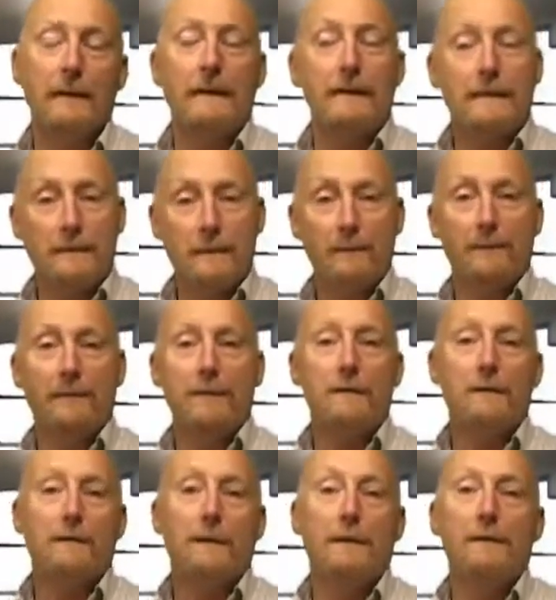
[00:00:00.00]
Some have
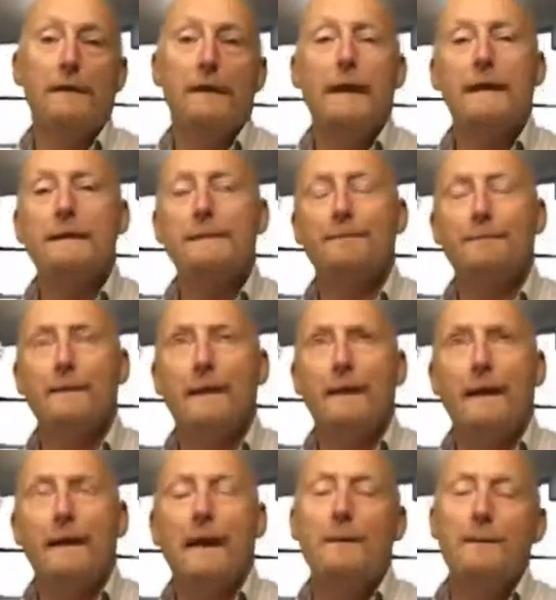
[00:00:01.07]
described it as
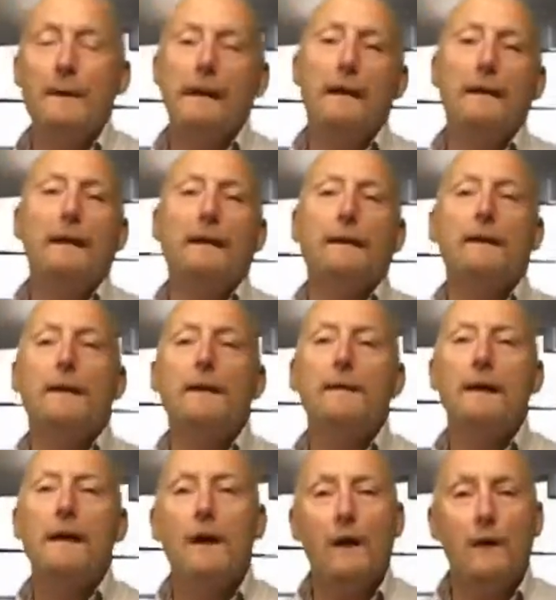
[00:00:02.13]
a bit like coming
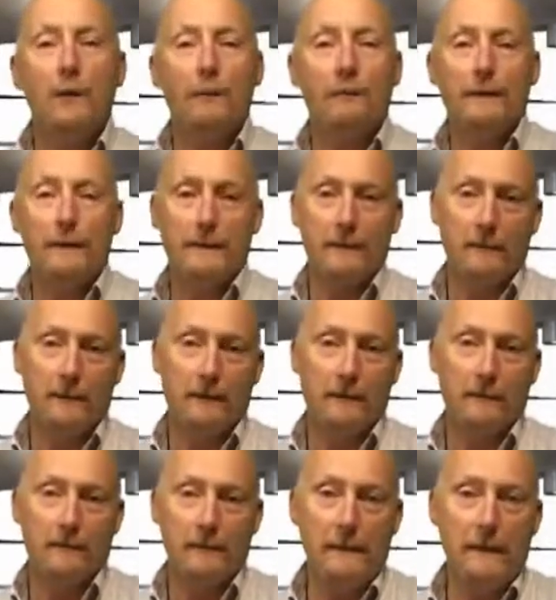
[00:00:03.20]
home to something
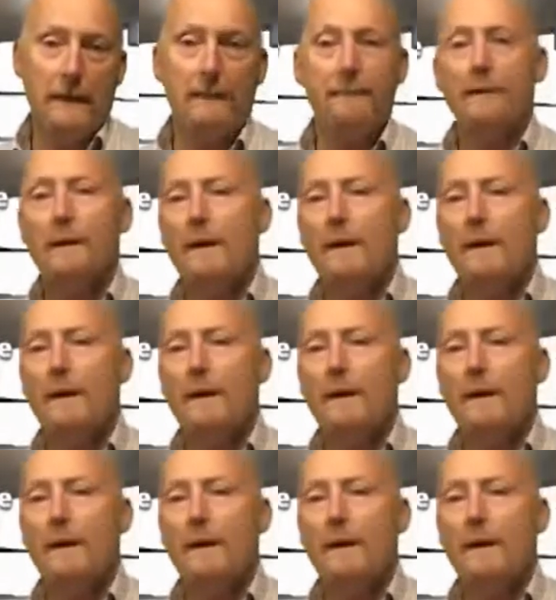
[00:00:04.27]
familiar,